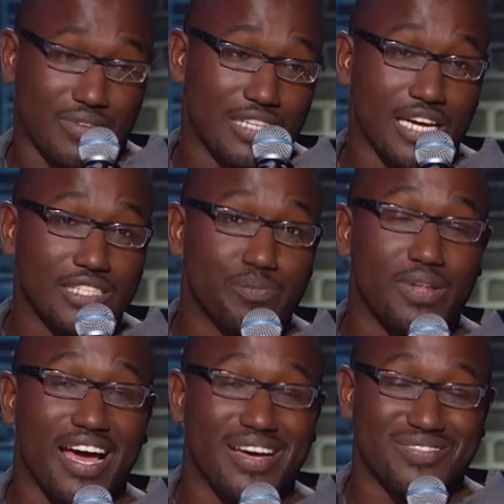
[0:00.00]
I take the
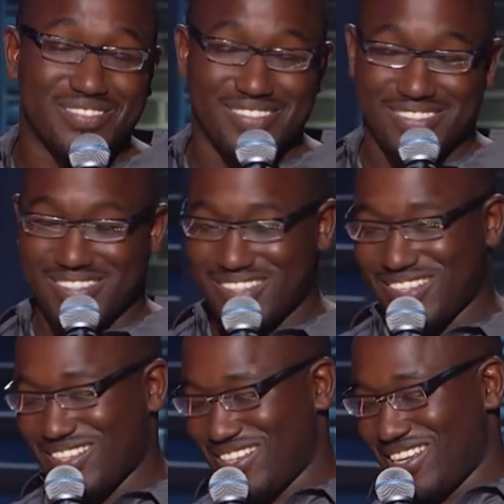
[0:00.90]
blame.
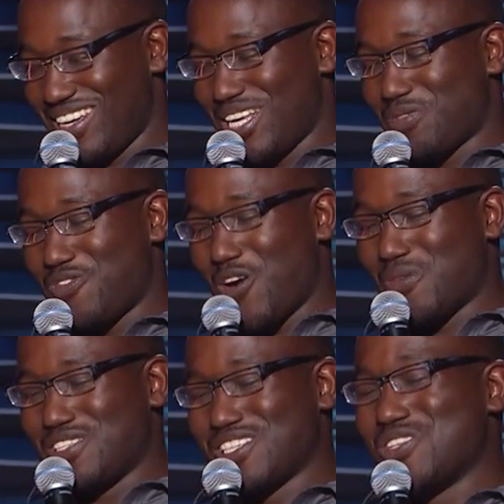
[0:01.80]
His
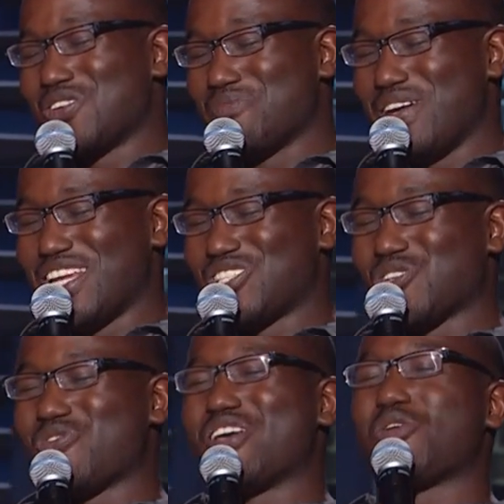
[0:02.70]
performances include comedic
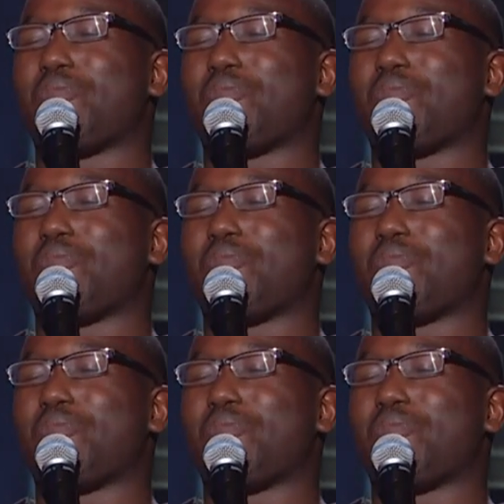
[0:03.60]
jokes related to